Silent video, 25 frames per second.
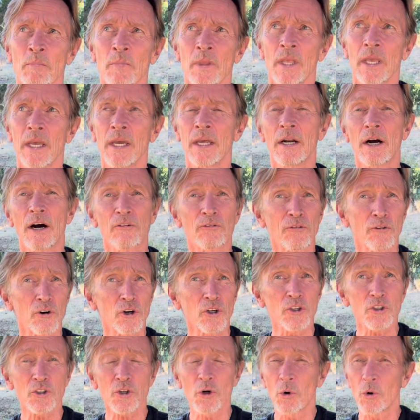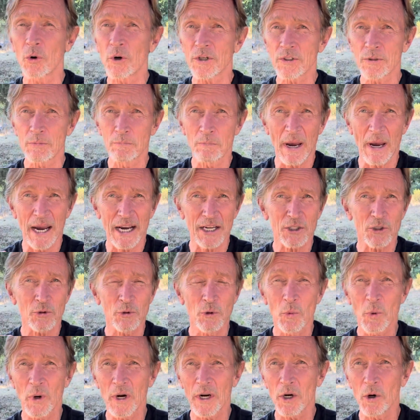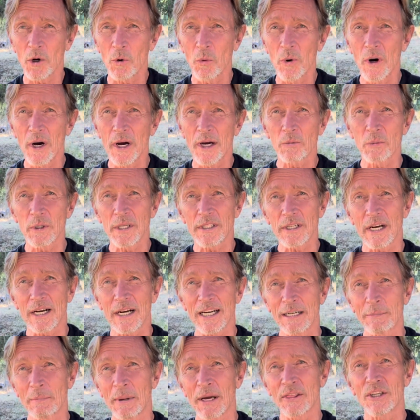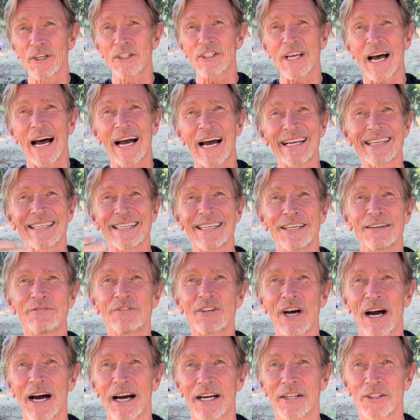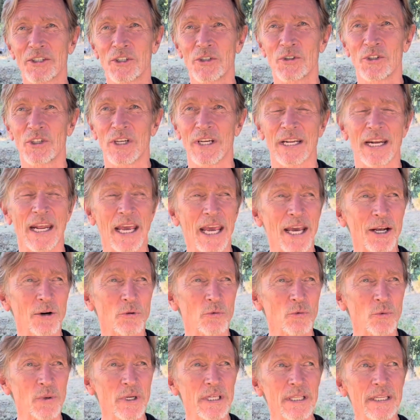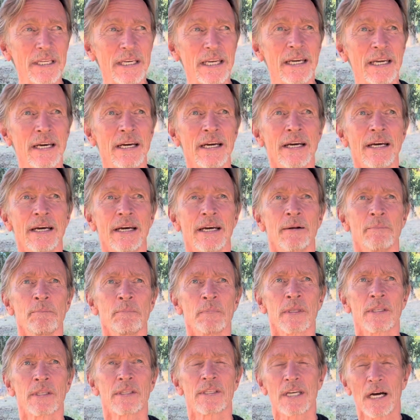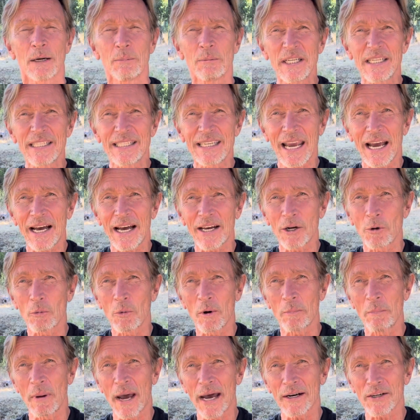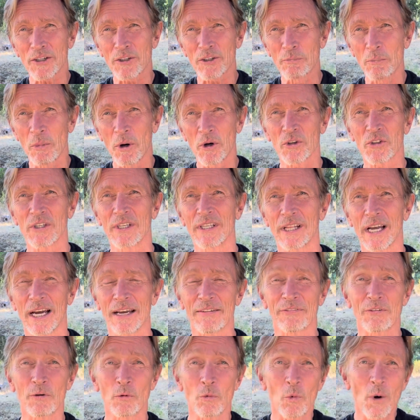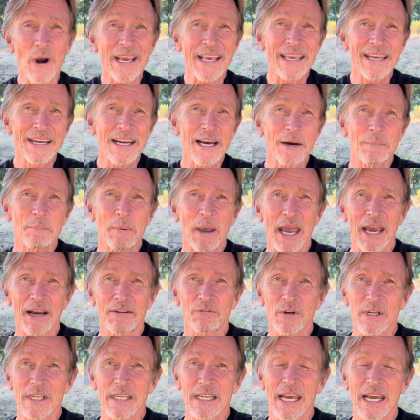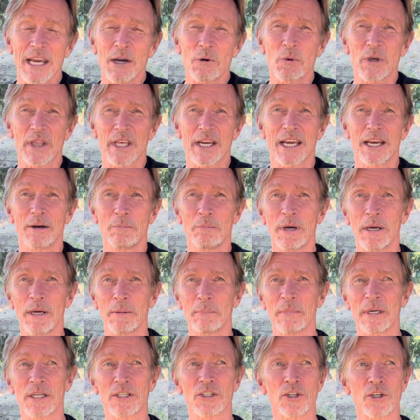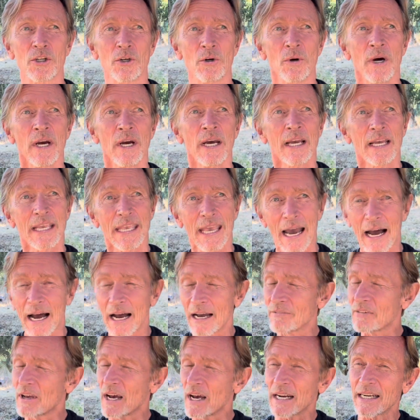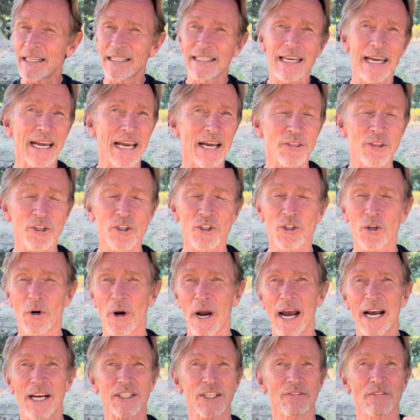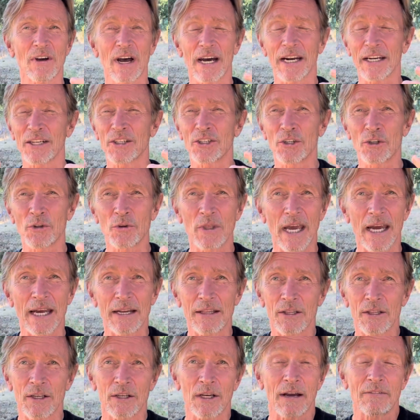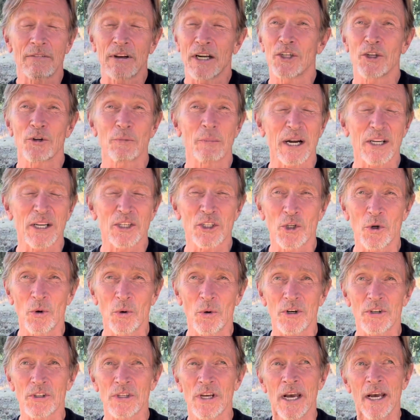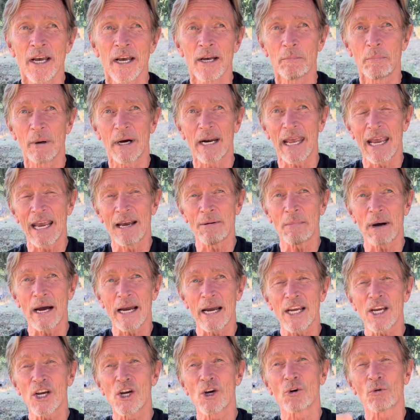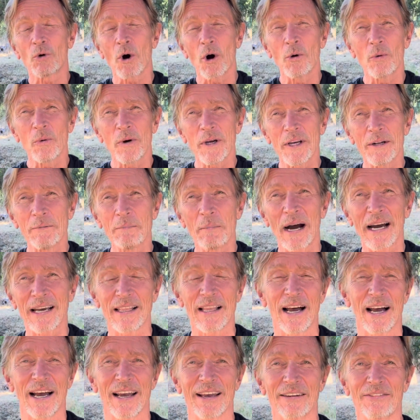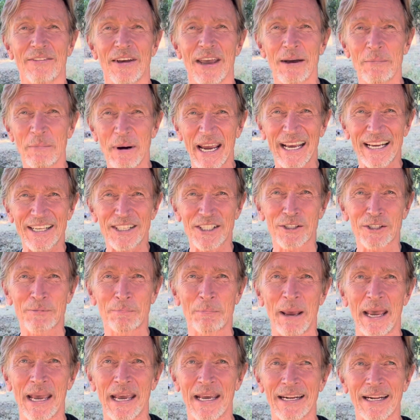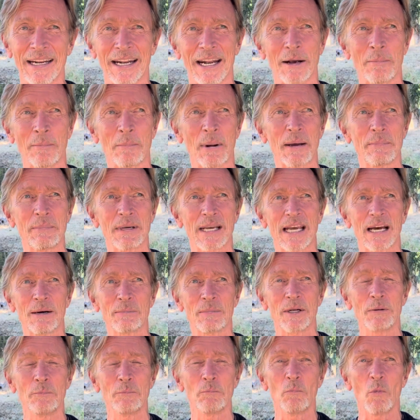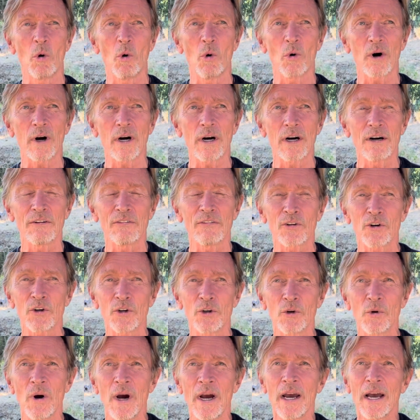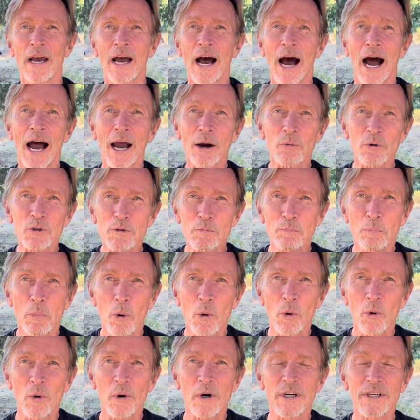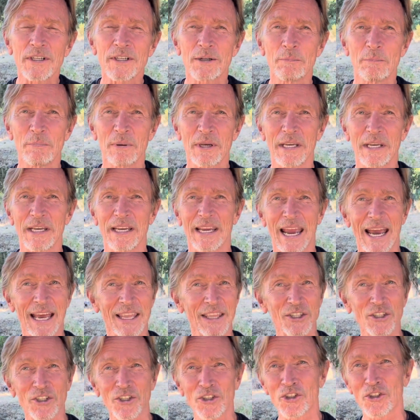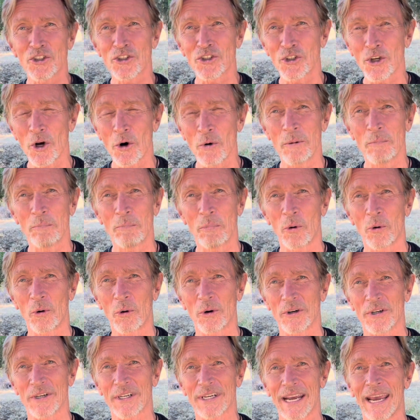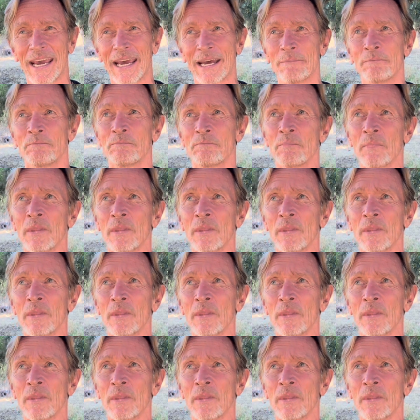in our first course, Mastery 101, we talked about this idea of Tatsujin and really doubling down on what matters most in life and waking up every day with a commitment to, yeah, I've got to take out the trash. I've got to do that. I've got to do my chores. But am I growing my life? Am I expanding? Am I becoming more of who I was born to be? And this is so important. And